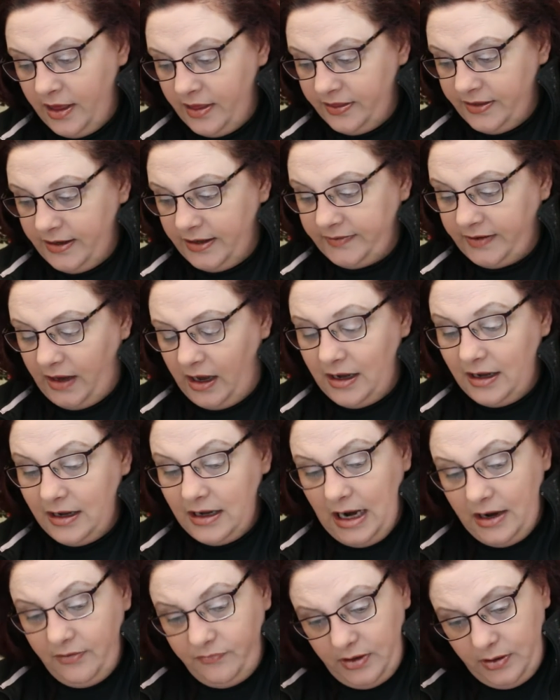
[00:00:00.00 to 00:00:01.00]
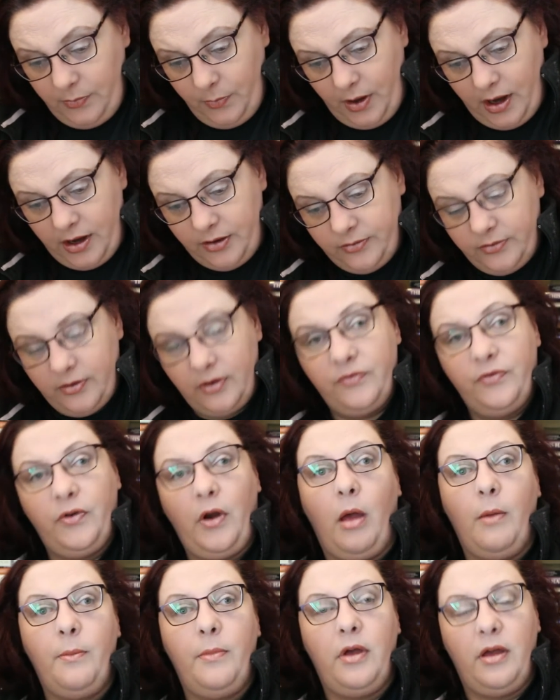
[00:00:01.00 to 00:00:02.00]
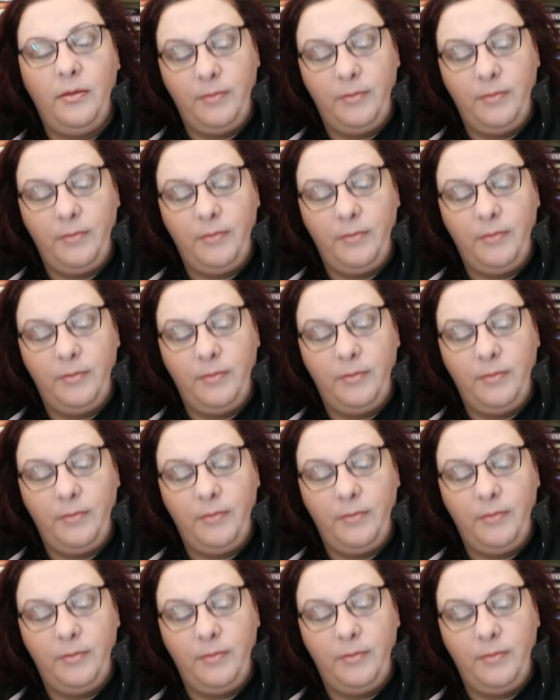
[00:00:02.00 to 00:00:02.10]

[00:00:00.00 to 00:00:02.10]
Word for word: there's a lovely one from